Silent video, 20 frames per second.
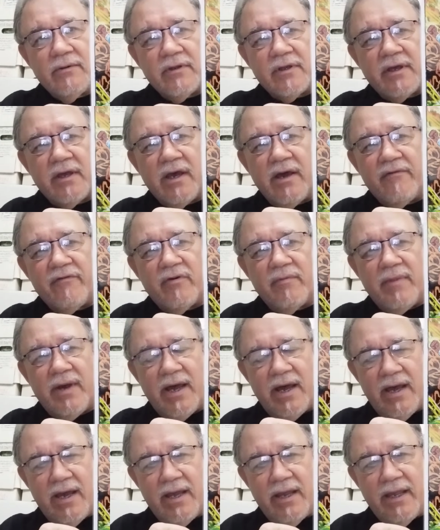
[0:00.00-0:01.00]
Cover
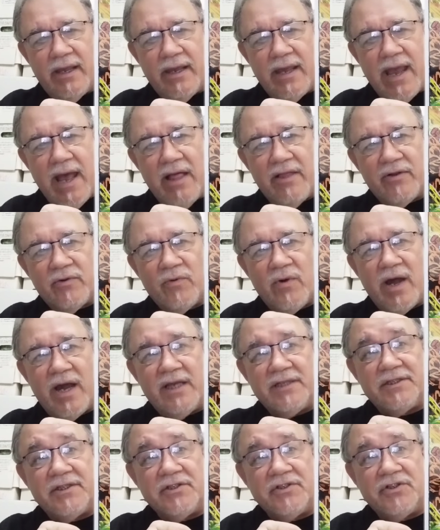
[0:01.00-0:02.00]
by Alan
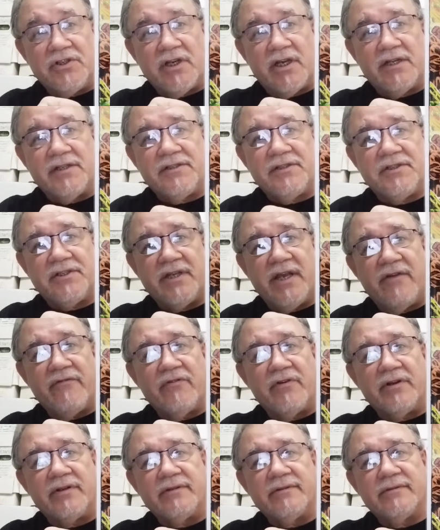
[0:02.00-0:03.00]
Weiss and John
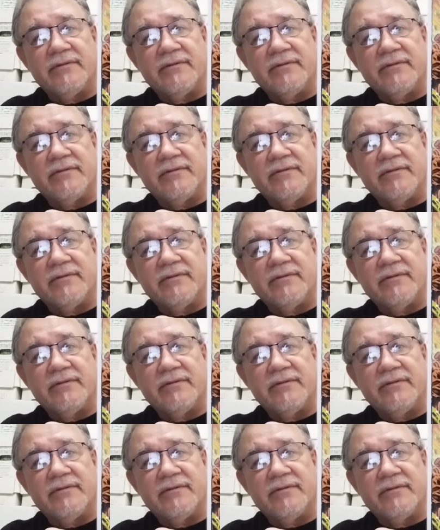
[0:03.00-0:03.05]
Severin.